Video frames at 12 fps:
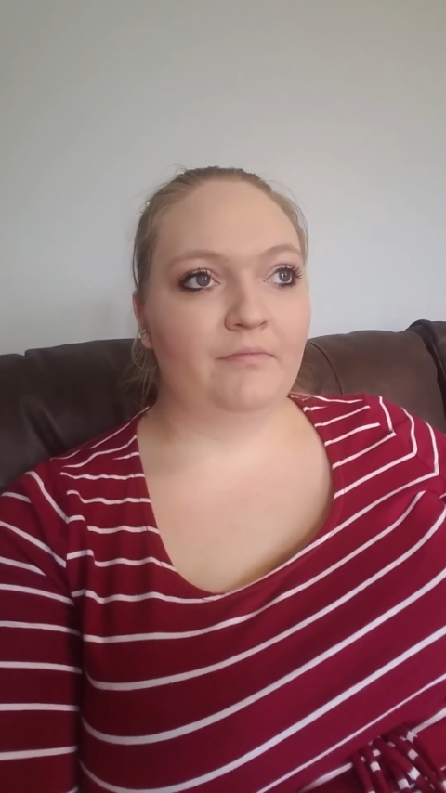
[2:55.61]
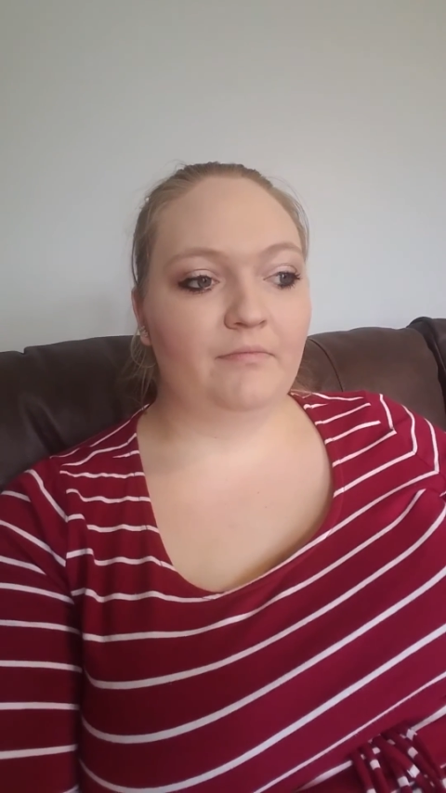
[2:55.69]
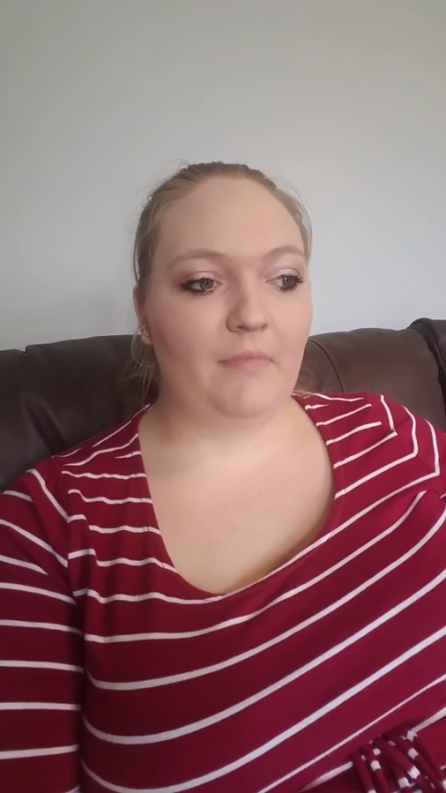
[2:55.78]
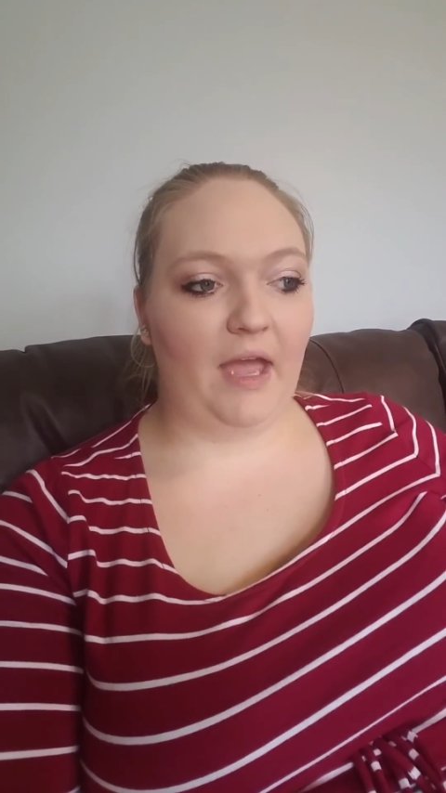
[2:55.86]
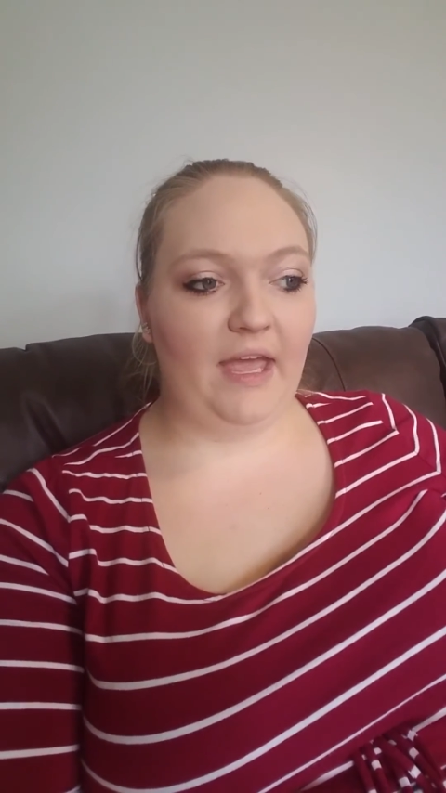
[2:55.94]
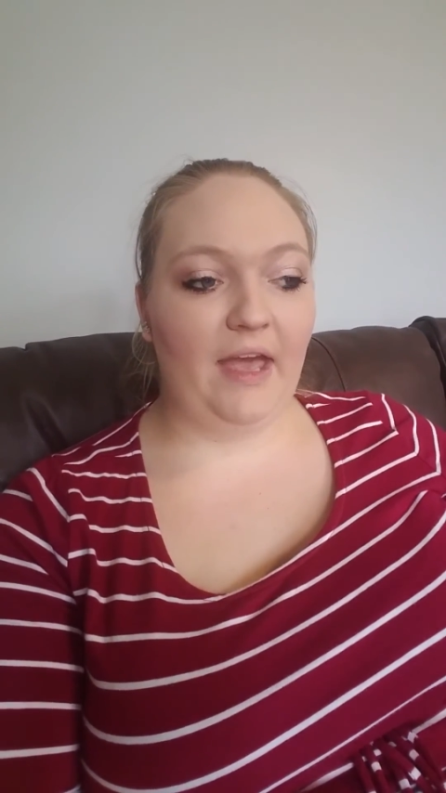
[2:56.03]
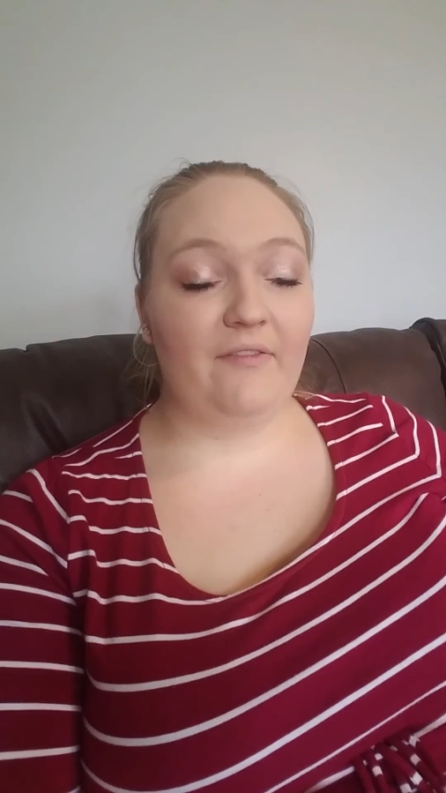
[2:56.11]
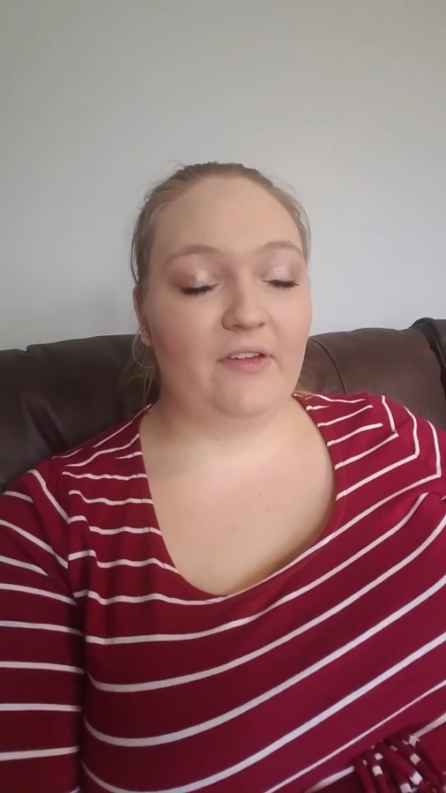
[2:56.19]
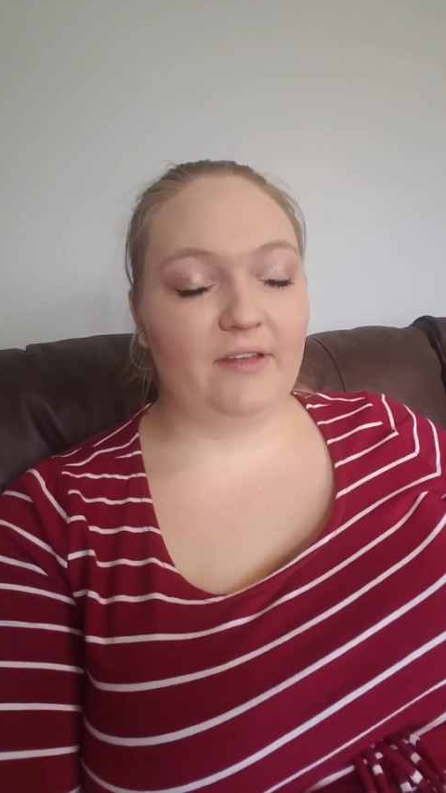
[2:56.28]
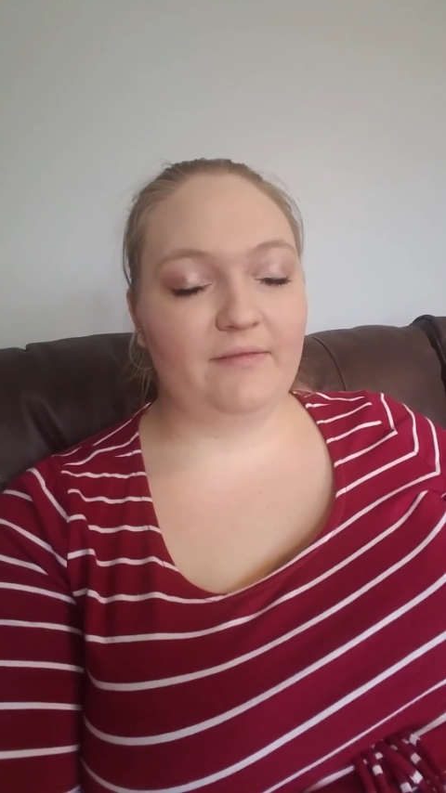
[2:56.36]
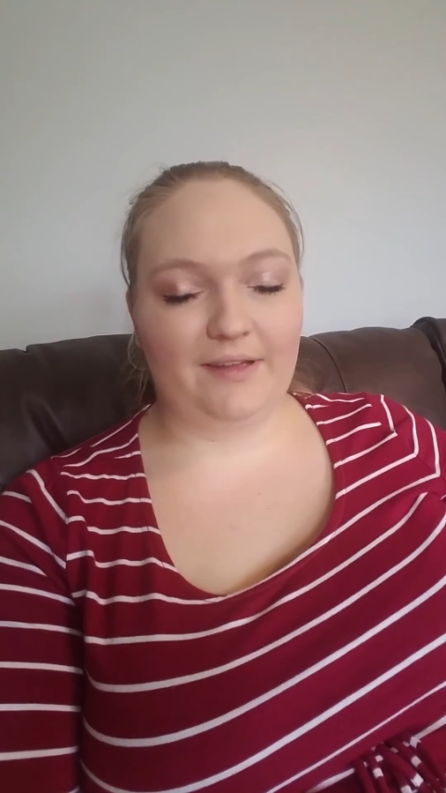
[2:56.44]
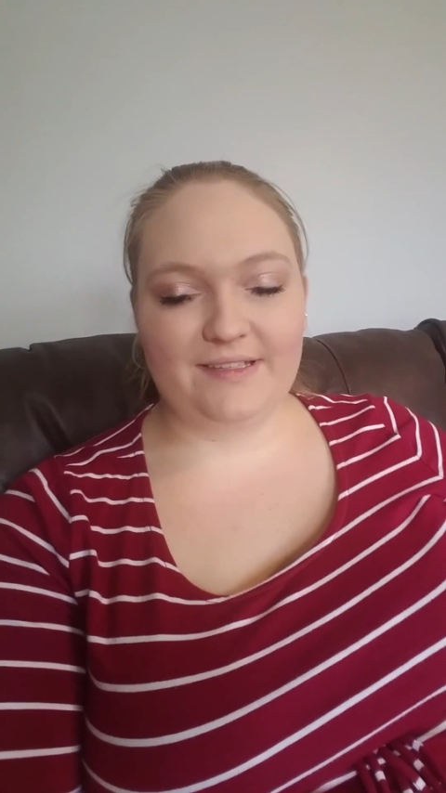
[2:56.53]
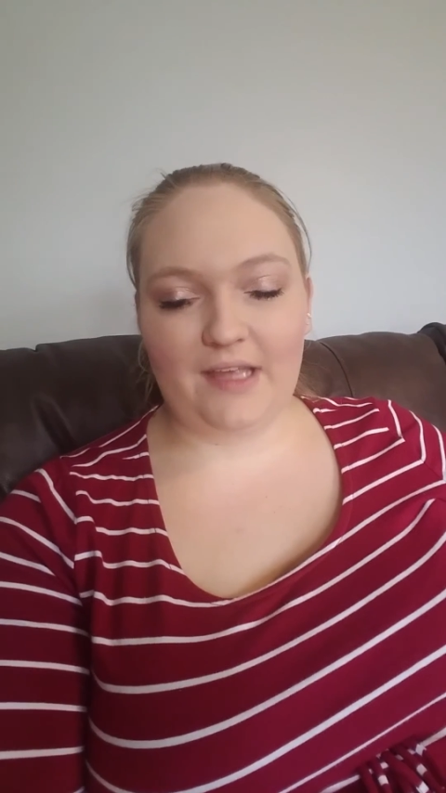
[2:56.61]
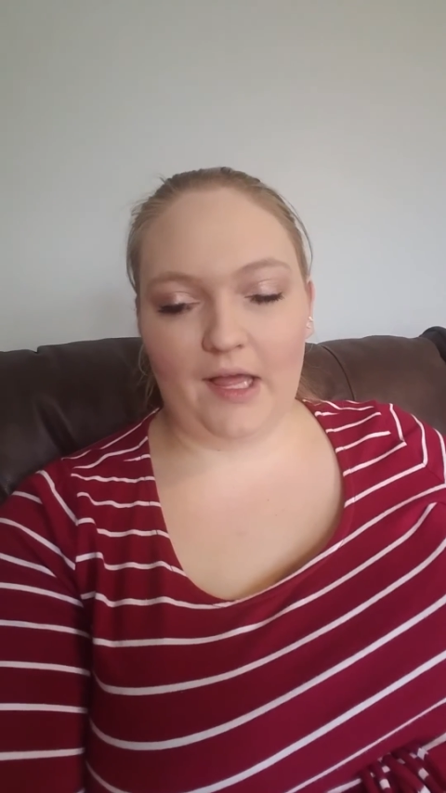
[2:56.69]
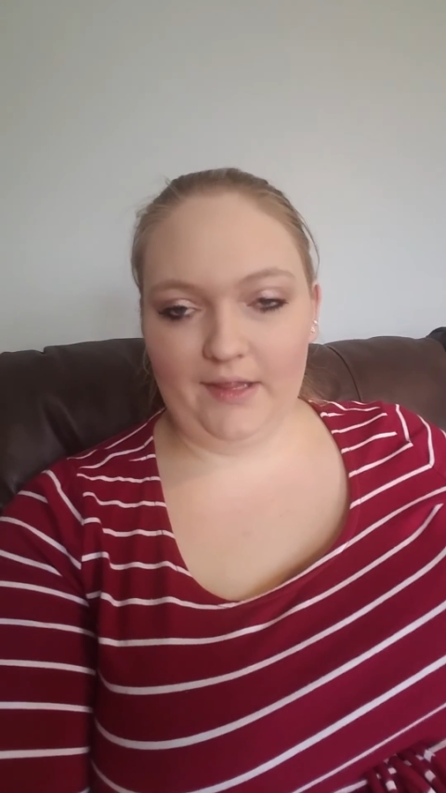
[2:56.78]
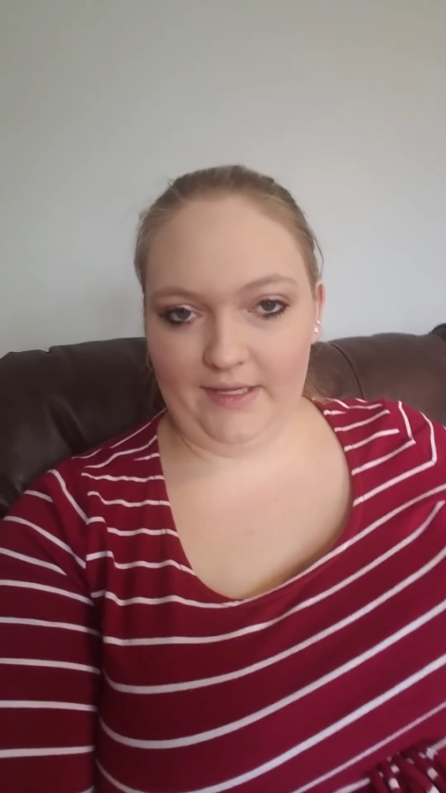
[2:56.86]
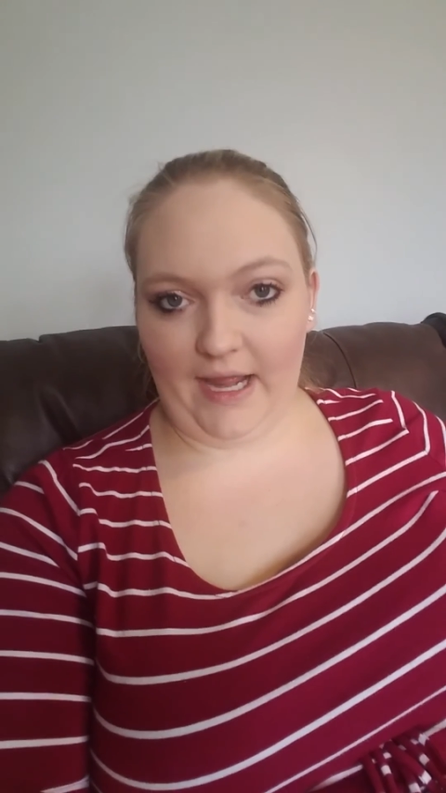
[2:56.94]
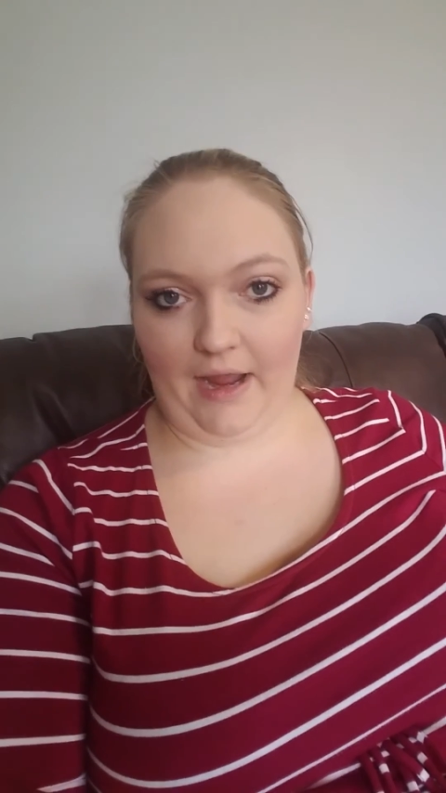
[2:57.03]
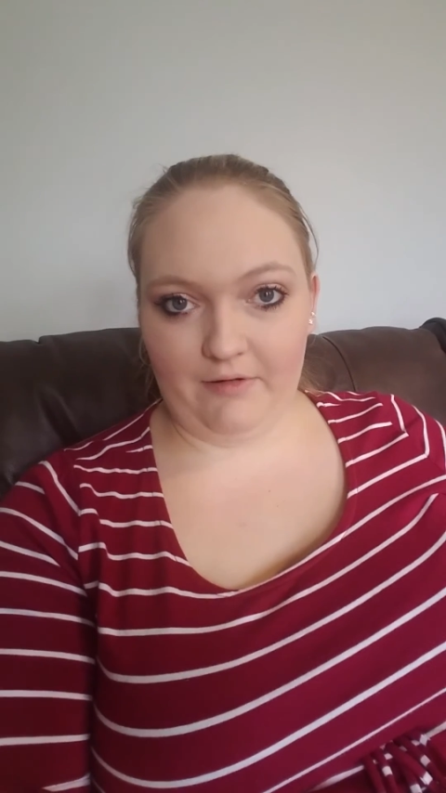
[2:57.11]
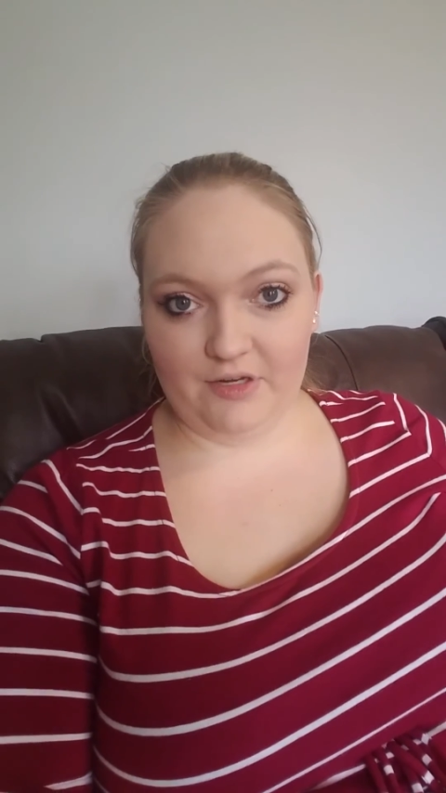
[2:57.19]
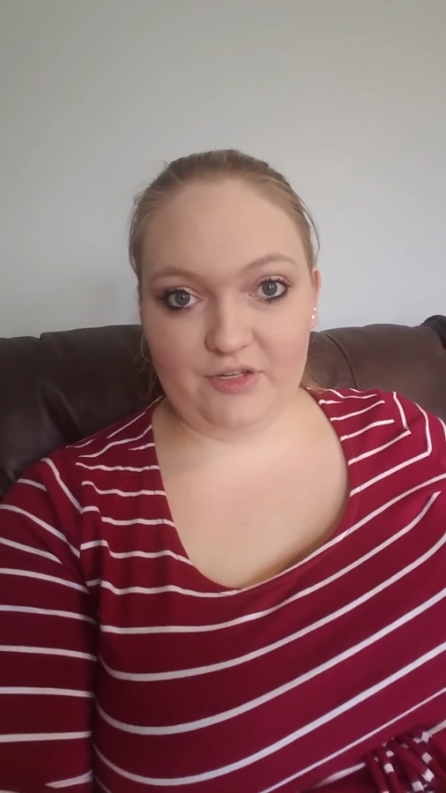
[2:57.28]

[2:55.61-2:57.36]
I have a solid hour